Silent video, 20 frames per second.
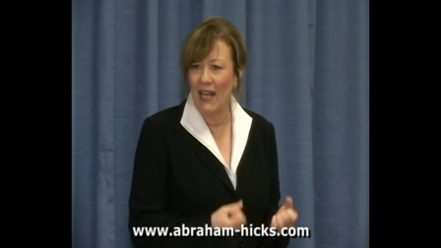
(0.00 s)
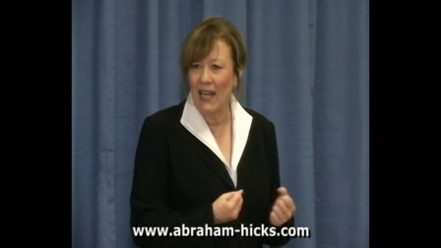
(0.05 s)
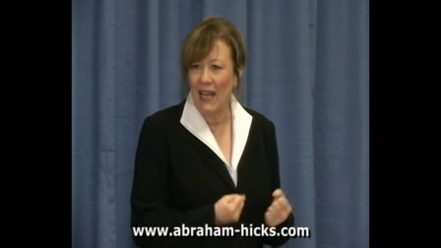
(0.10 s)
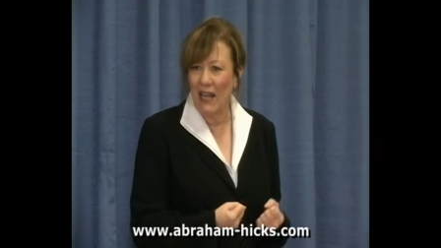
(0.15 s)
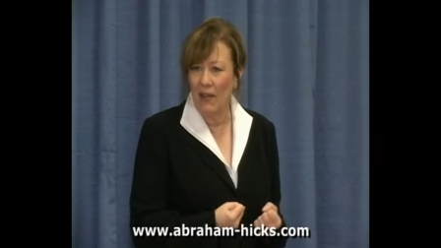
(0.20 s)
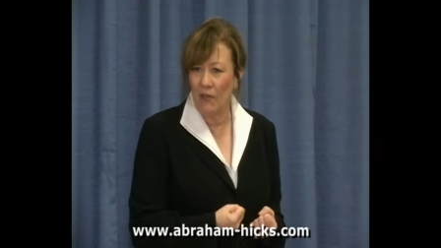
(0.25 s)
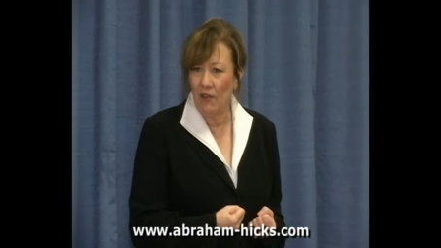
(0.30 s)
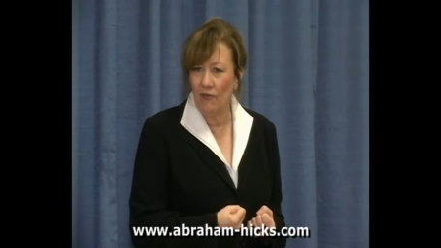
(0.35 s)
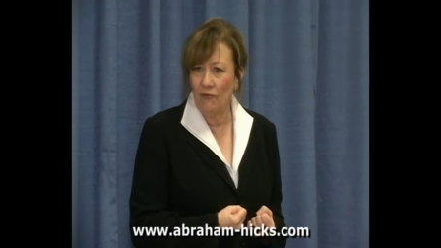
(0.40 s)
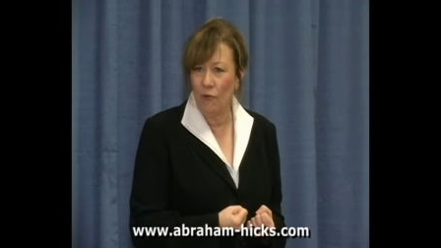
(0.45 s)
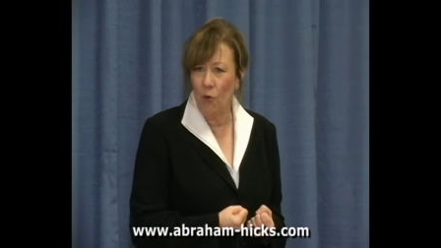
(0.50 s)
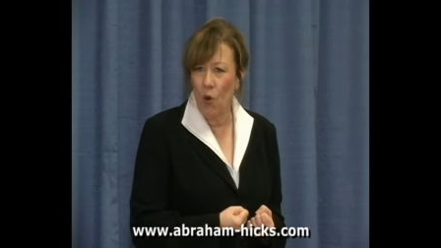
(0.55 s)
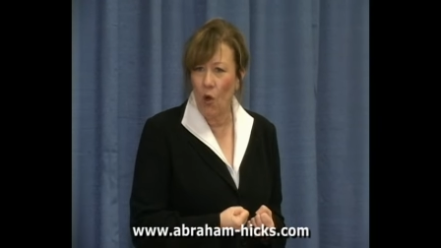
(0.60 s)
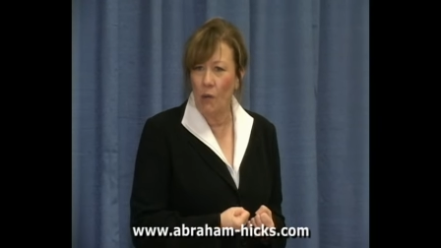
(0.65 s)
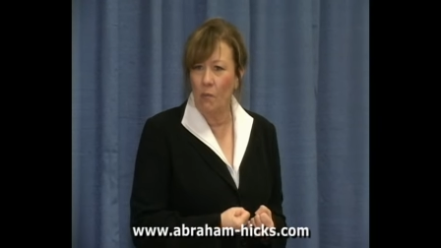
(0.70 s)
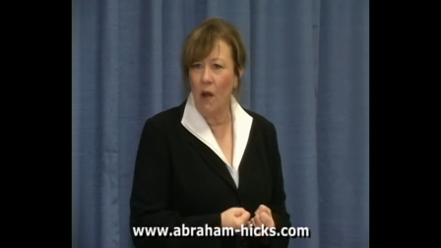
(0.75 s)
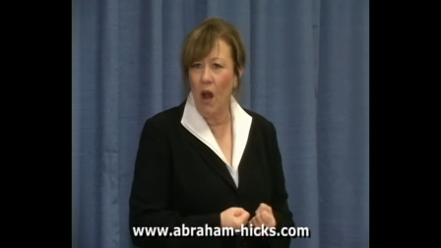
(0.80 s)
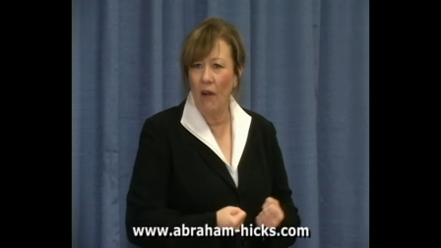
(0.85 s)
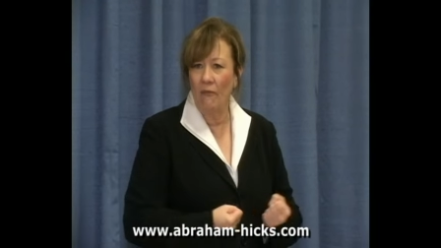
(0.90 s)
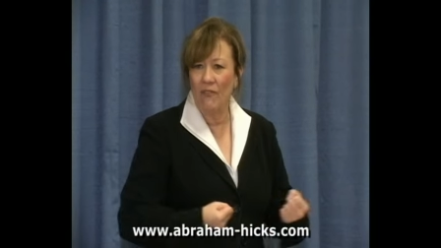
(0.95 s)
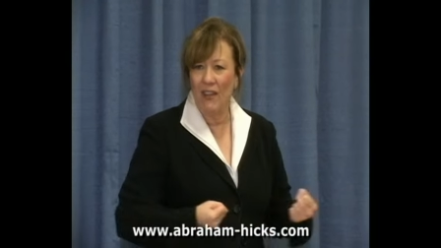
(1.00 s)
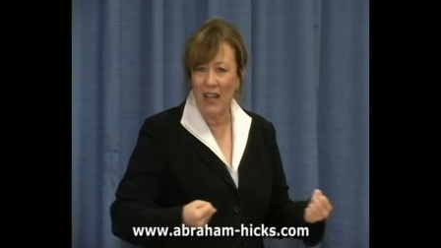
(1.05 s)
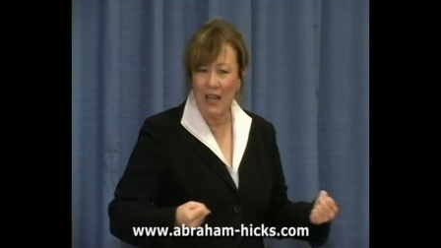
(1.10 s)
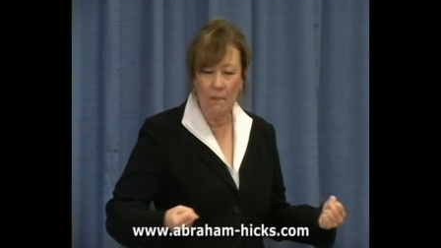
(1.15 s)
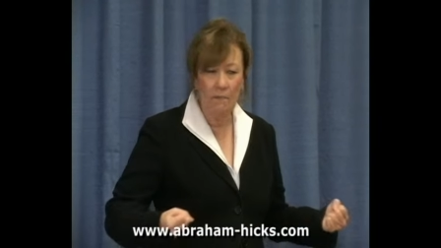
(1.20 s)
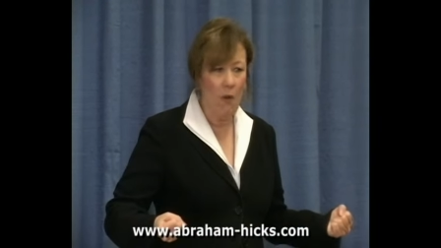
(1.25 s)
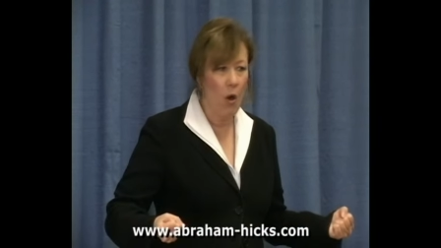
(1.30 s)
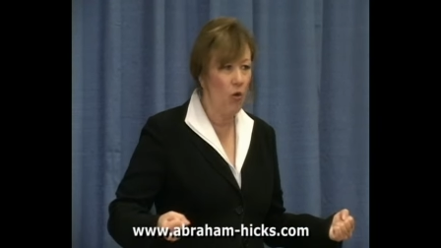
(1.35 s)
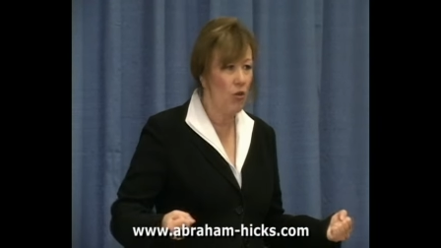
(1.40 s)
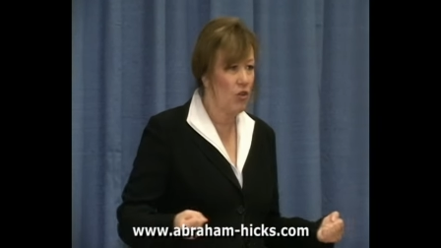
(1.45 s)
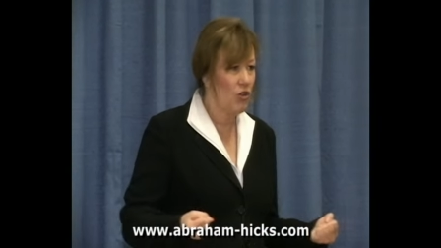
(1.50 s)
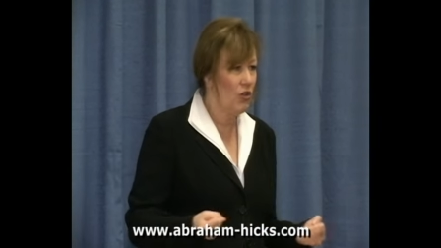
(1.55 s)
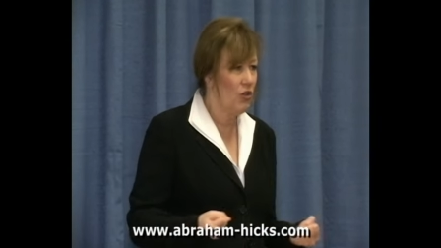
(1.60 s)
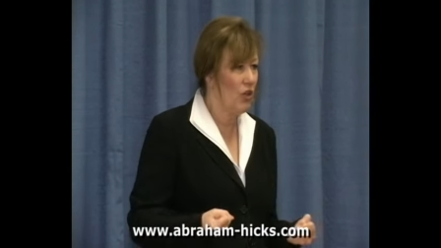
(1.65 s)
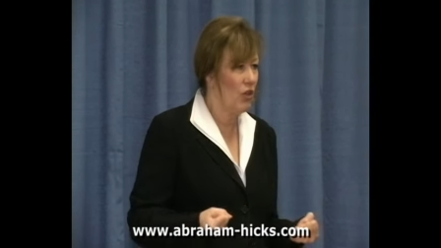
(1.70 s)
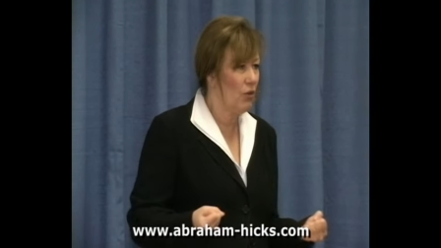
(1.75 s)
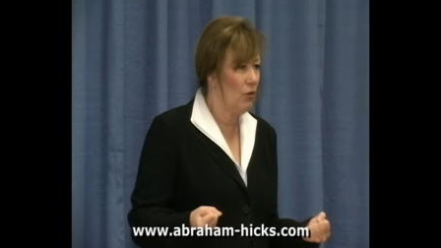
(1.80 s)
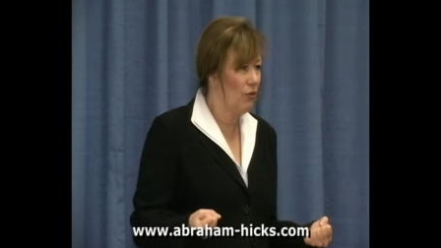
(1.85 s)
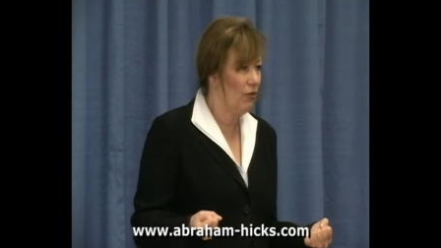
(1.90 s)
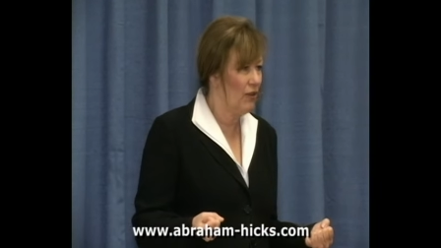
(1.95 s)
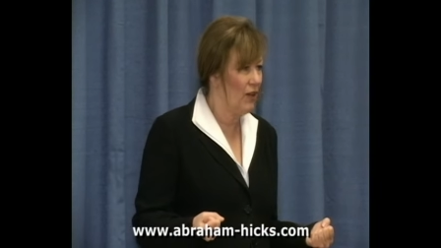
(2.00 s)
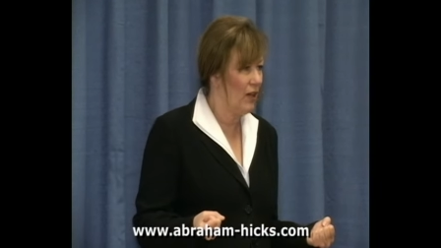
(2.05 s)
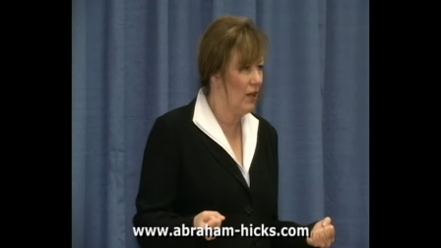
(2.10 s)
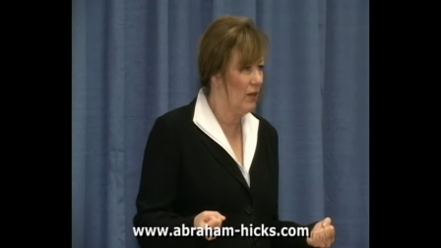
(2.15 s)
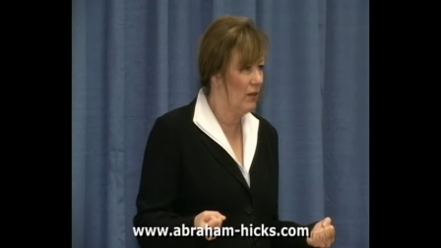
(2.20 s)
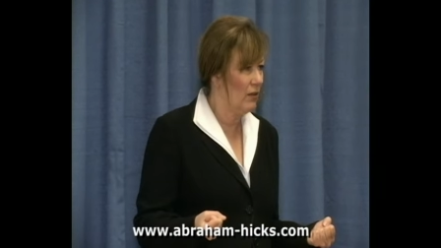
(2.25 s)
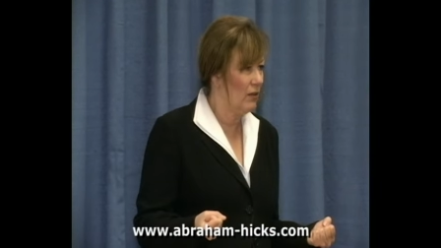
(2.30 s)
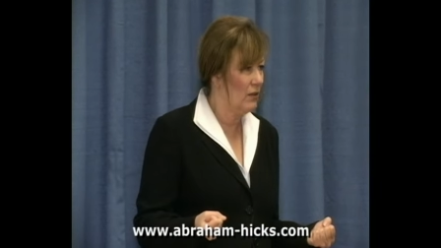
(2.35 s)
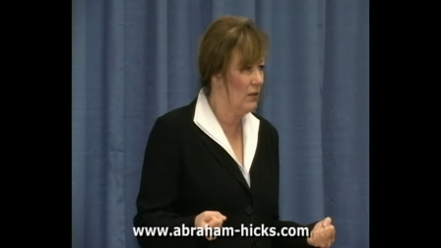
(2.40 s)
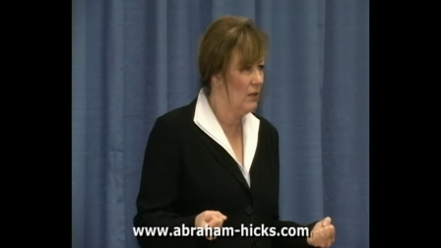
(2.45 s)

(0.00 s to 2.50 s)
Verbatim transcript: in the form of the emotion that you feel.